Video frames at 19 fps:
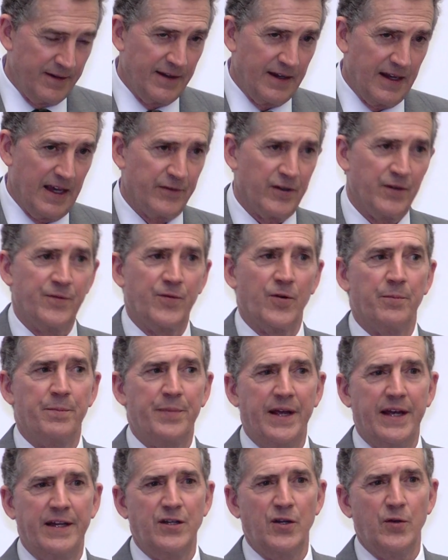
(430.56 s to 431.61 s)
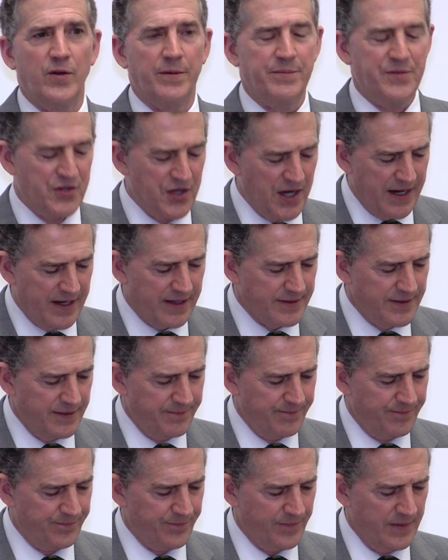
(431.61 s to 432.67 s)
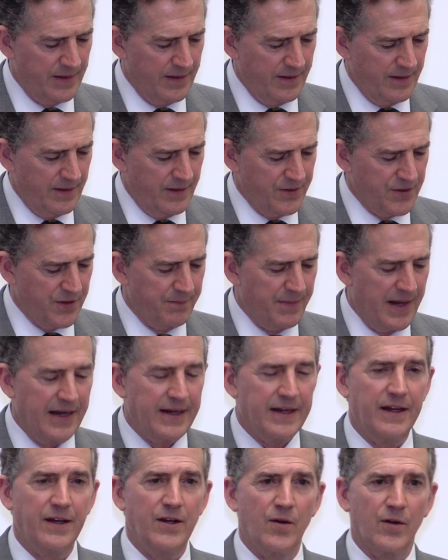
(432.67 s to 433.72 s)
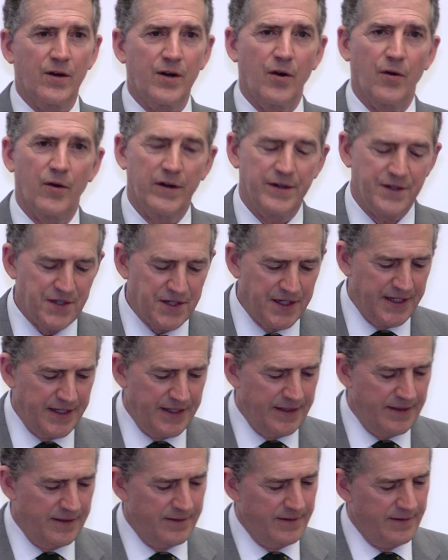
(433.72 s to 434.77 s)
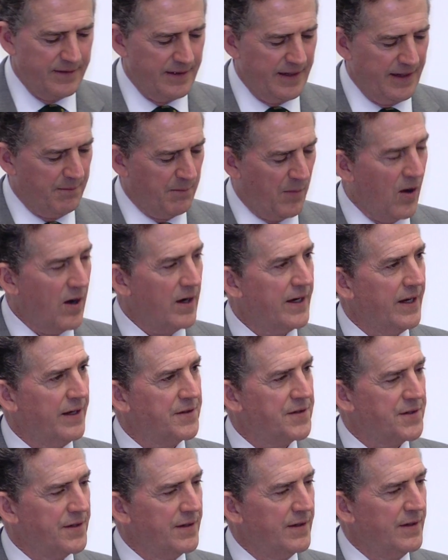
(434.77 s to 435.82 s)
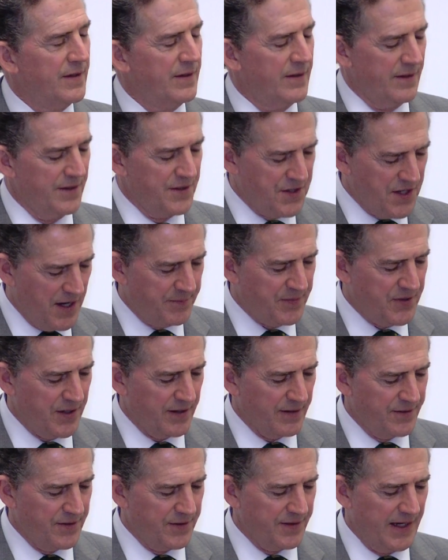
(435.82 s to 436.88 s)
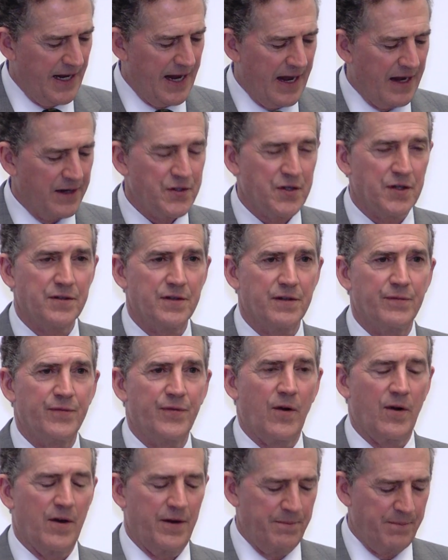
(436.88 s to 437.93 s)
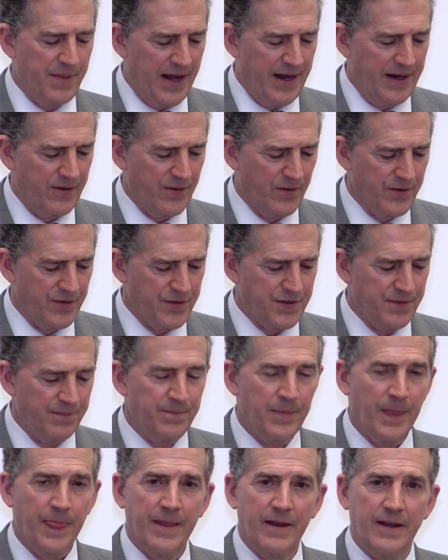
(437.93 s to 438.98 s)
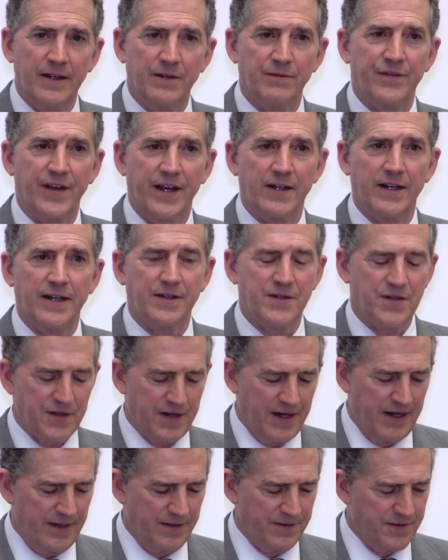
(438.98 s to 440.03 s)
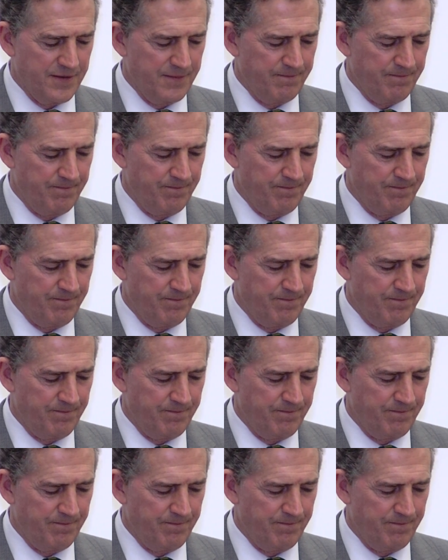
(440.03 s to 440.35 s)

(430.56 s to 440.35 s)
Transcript: Heaven forbid you object to making your currency and markets subject to the actions of foreign bankers in failing states.